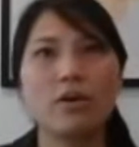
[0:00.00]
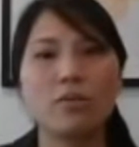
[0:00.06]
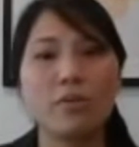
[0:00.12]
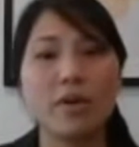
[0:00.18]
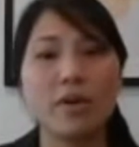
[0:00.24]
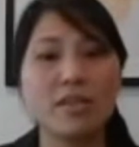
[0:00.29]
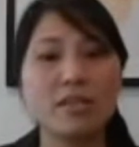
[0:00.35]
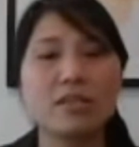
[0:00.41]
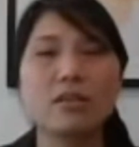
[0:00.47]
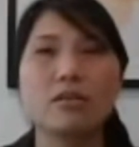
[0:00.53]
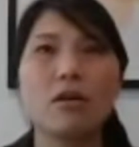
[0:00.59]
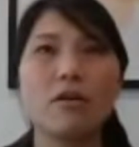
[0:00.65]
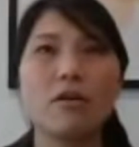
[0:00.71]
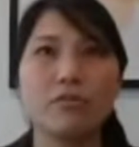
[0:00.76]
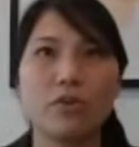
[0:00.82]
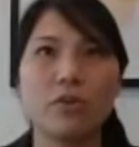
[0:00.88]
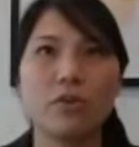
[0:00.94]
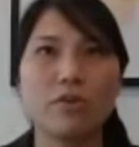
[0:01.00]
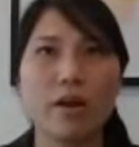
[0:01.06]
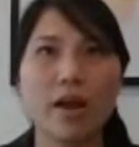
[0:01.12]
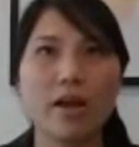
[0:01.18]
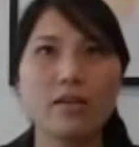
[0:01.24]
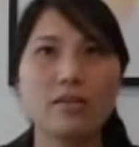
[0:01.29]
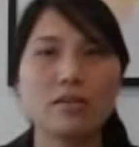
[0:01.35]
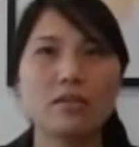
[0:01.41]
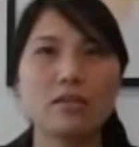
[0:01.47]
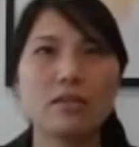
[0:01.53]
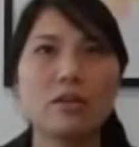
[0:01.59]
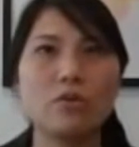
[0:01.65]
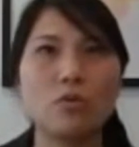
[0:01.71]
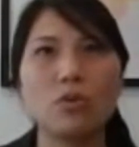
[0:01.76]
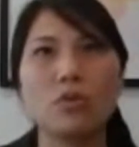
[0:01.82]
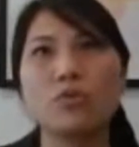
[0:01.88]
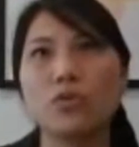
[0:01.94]
a reseal of the grant
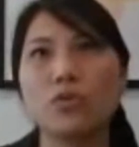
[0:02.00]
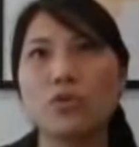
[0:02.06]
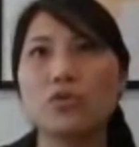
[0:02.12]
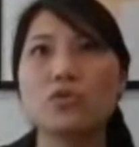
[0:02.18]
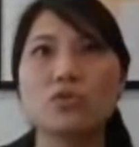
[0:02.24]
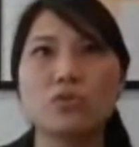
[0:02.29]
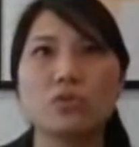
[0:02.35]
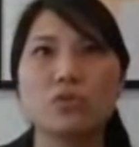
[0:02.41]
in all of those